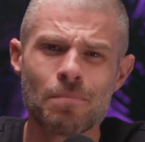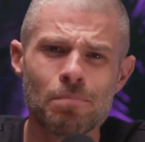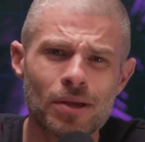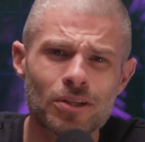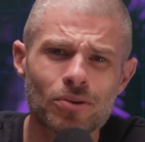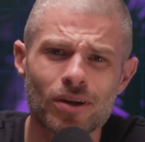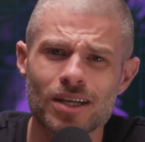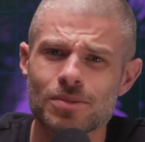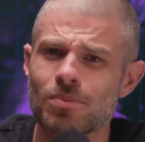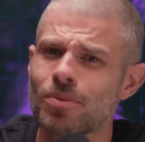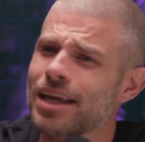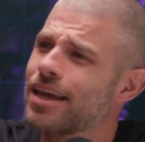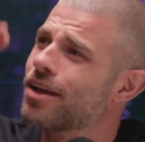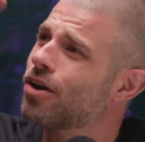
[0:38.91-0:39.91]
Bitcoin is
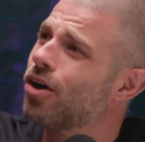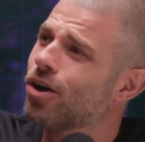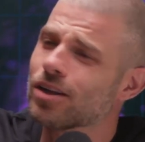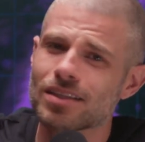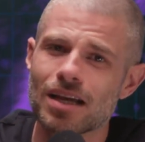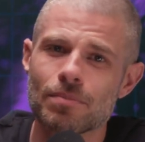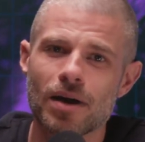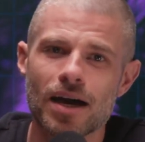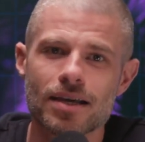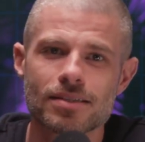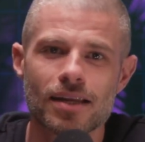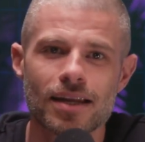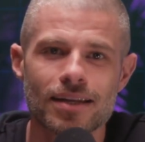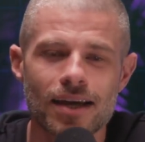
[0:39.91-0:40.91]
breaking all-time
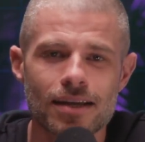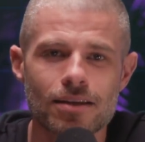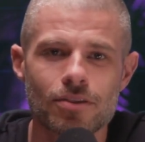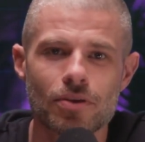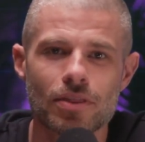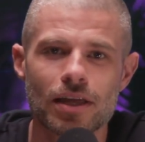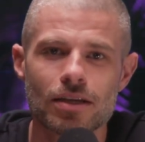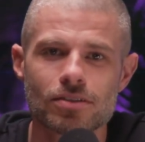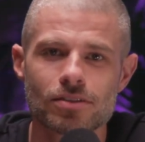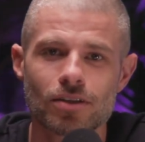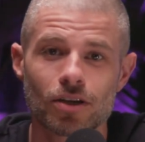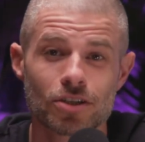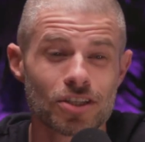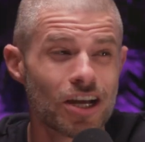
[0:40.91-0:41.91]
highs, hitting
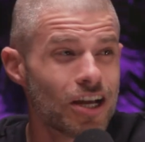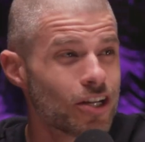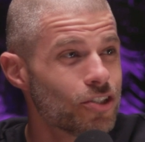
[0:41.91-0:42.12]
$1,000.